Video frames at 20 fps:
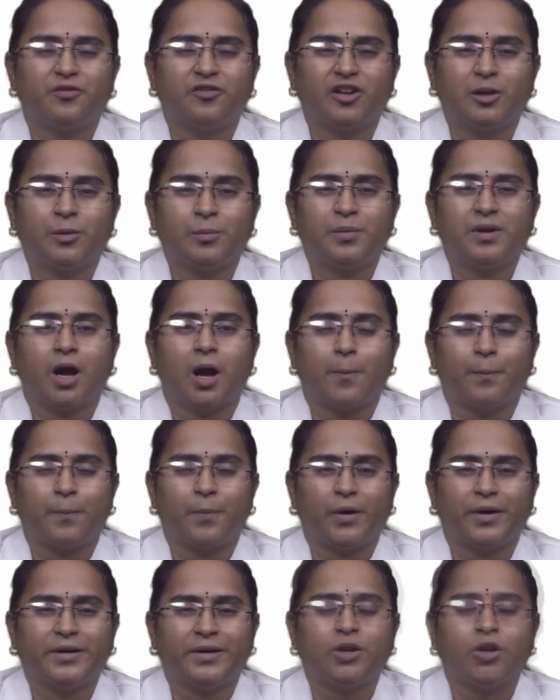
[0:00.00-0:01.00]
will be
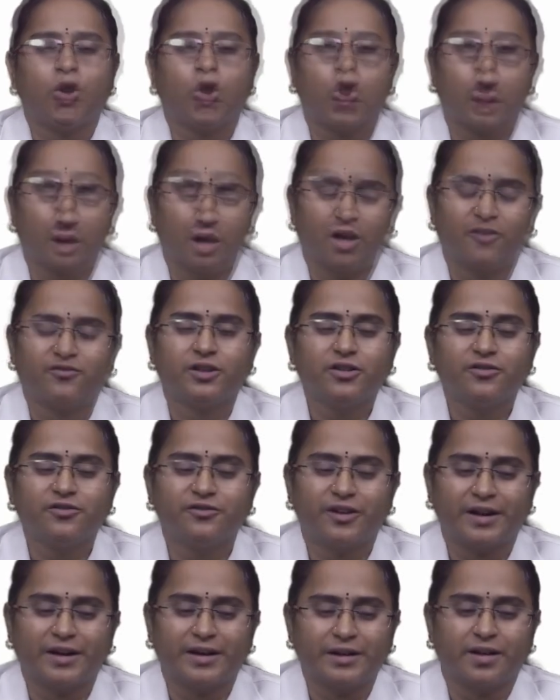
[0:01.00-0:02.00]
appointed after
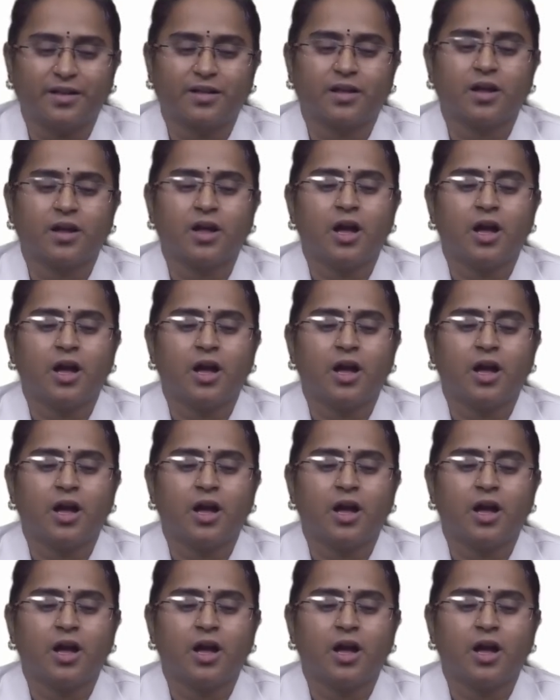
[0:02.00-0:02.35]
5 days,